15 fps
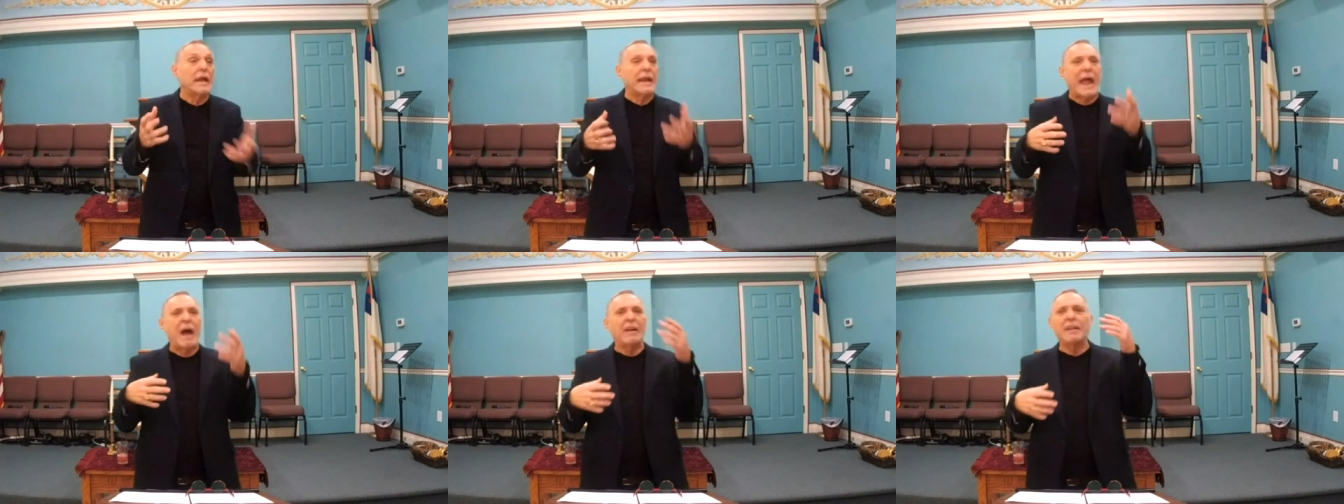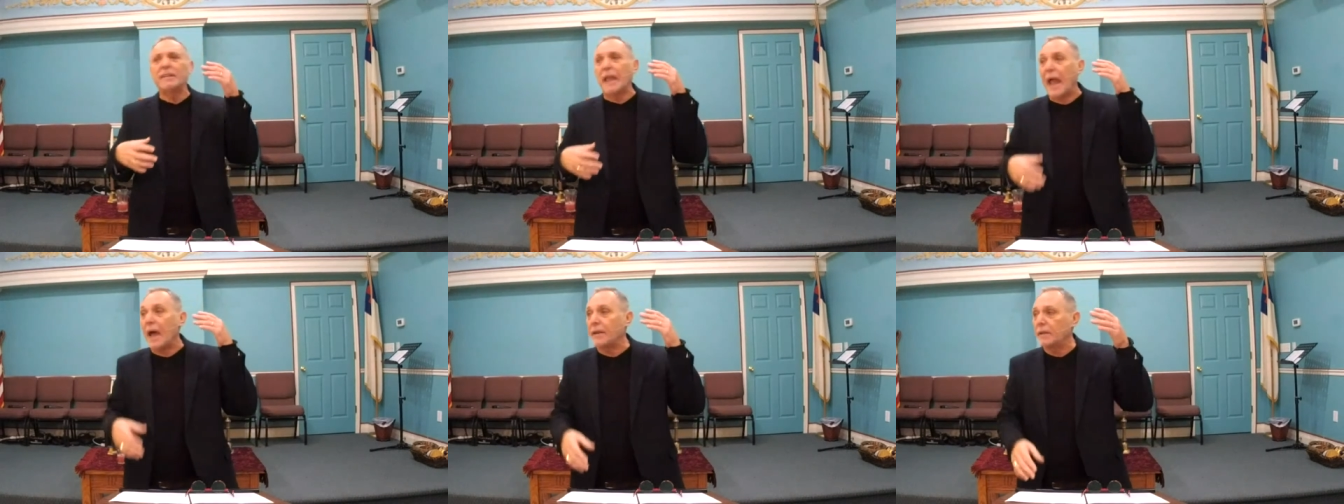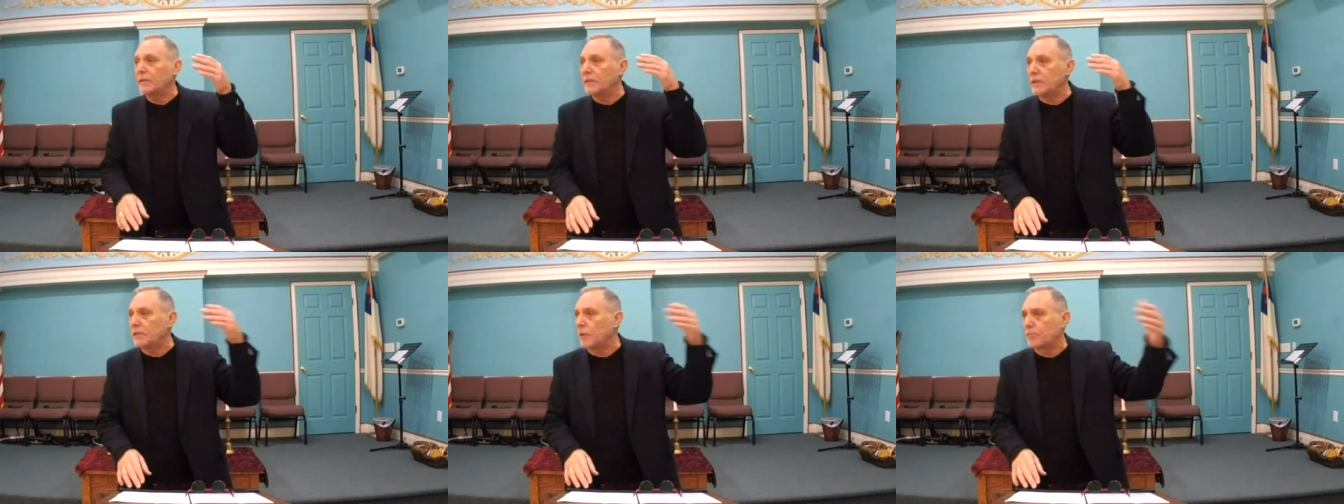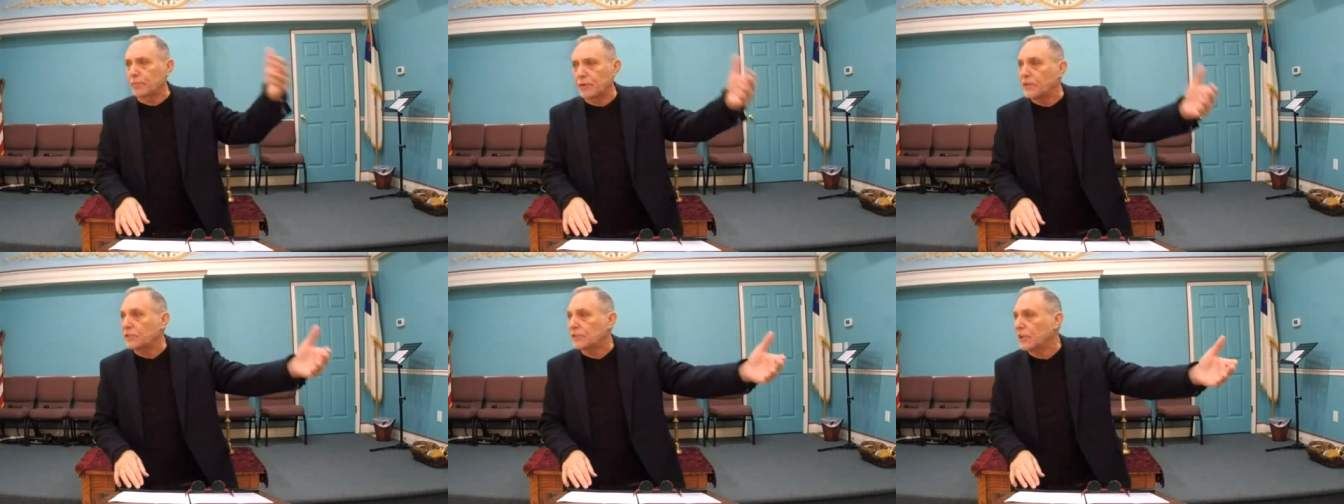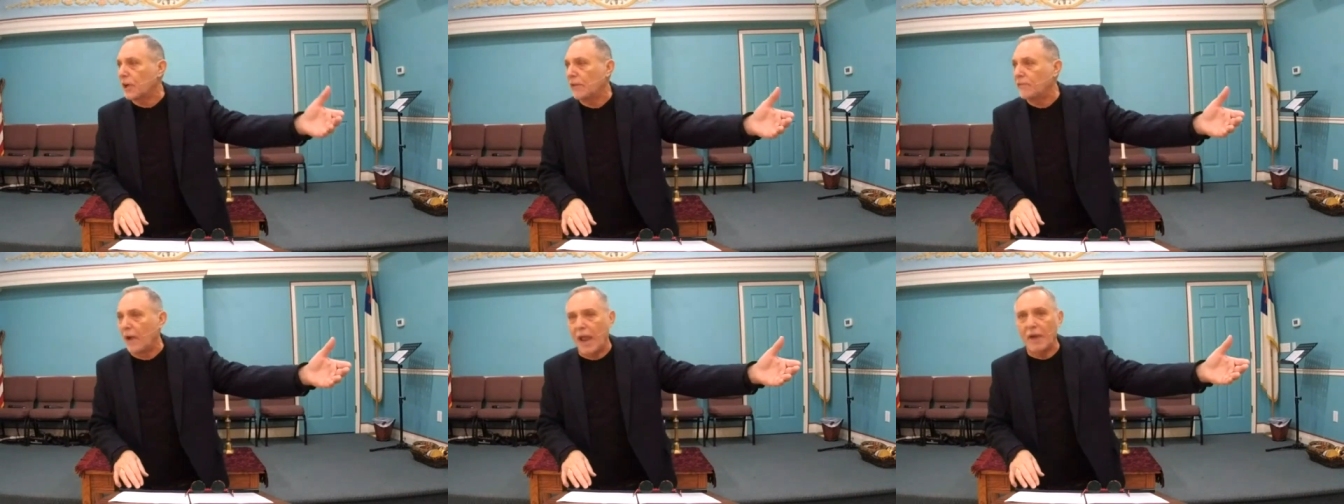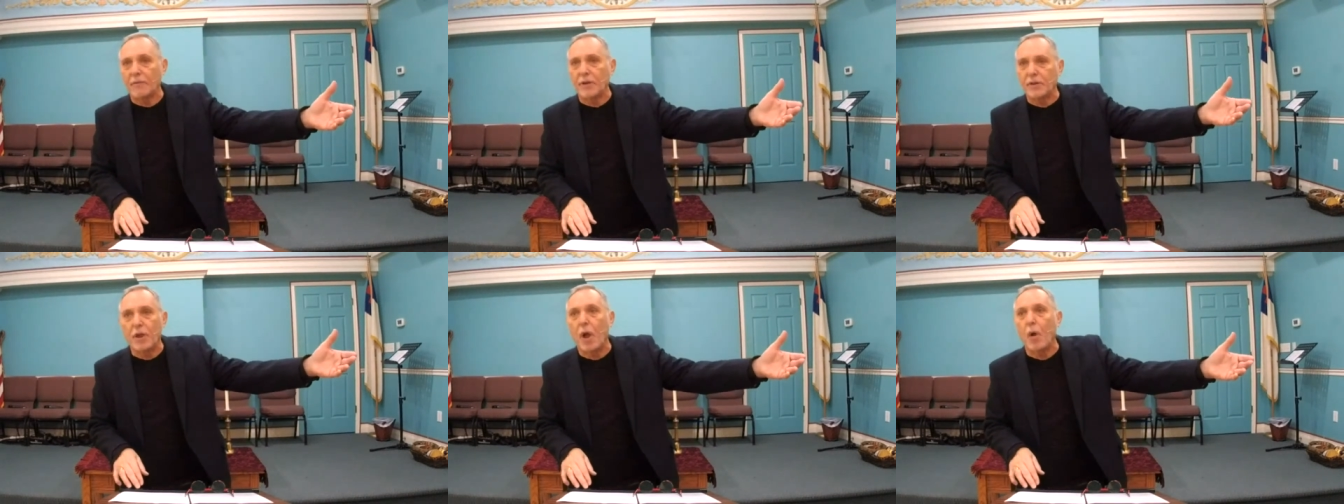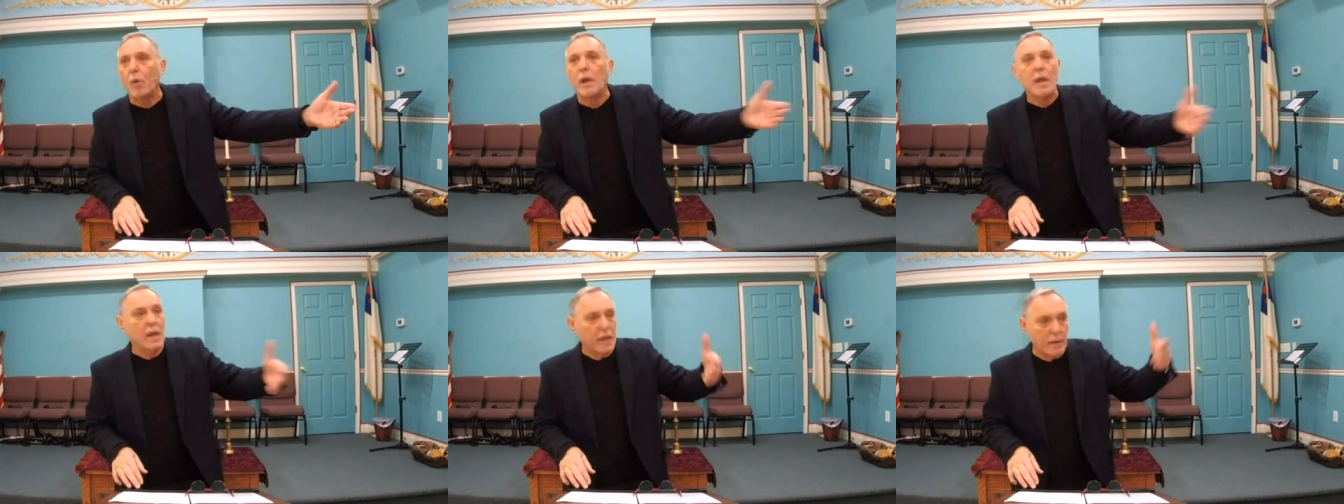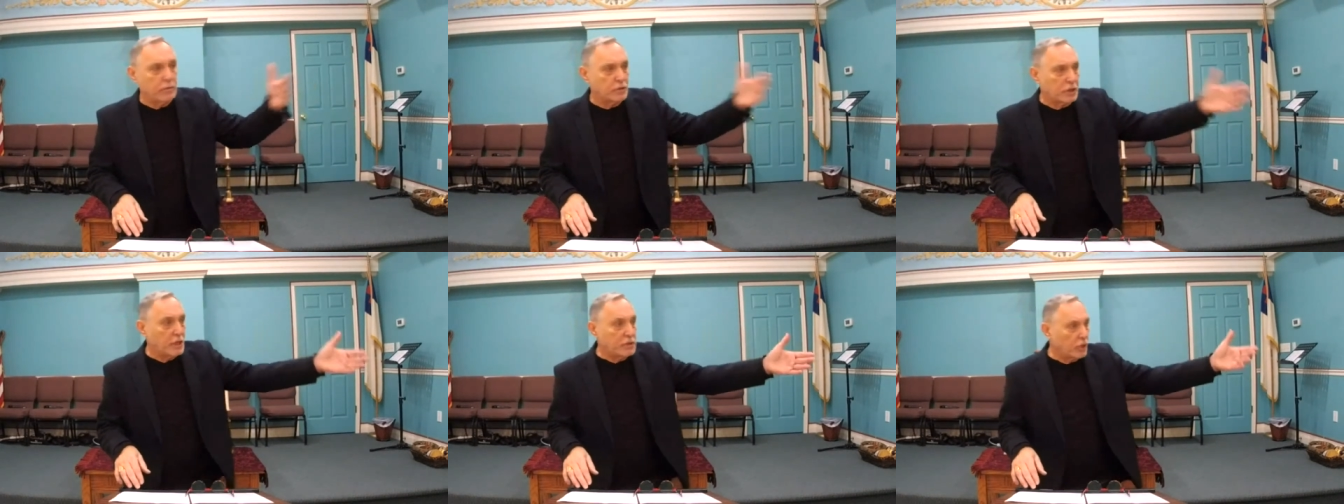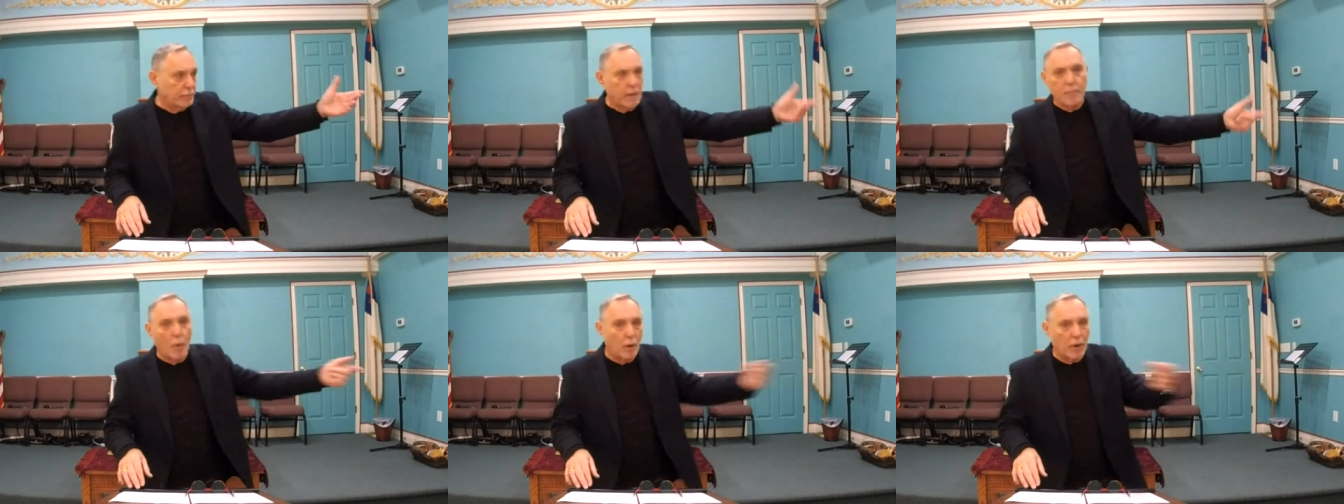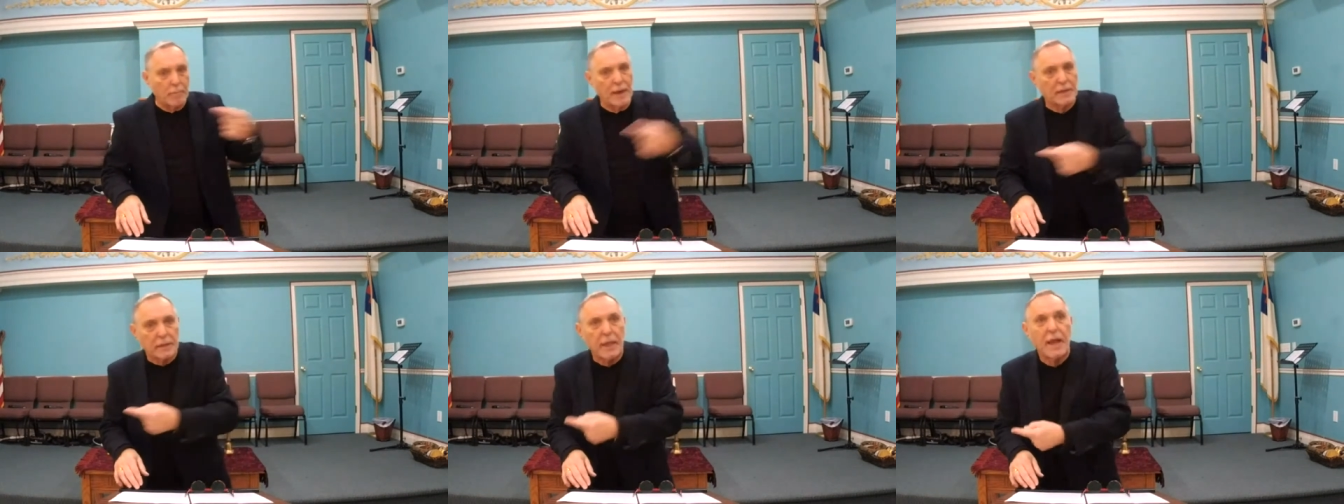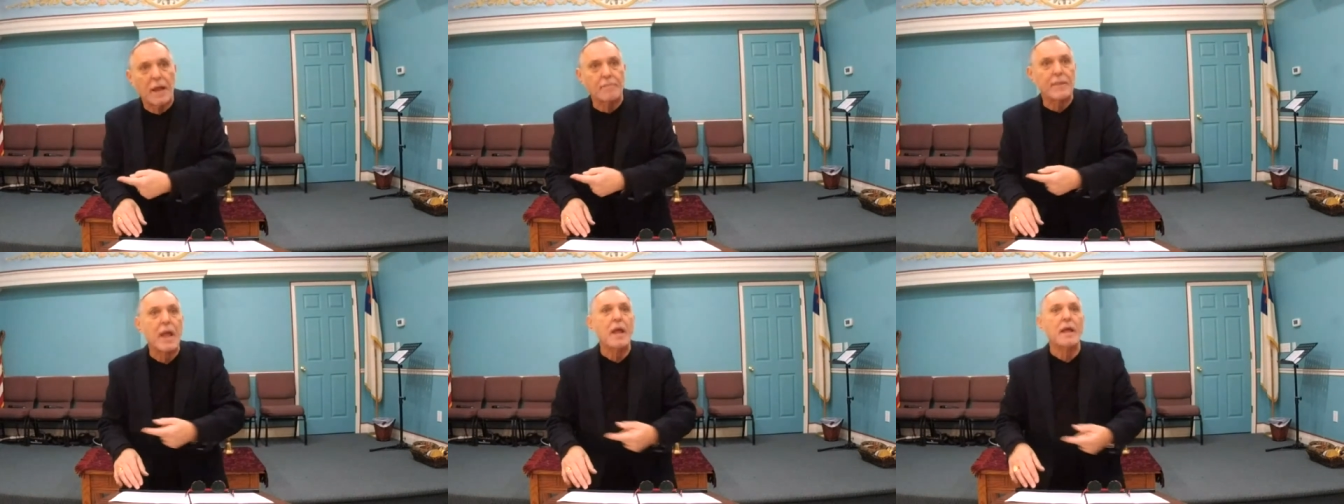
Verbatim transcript: And how did how did the, the priest of Herod know he was he's going to be born in Bethlehem?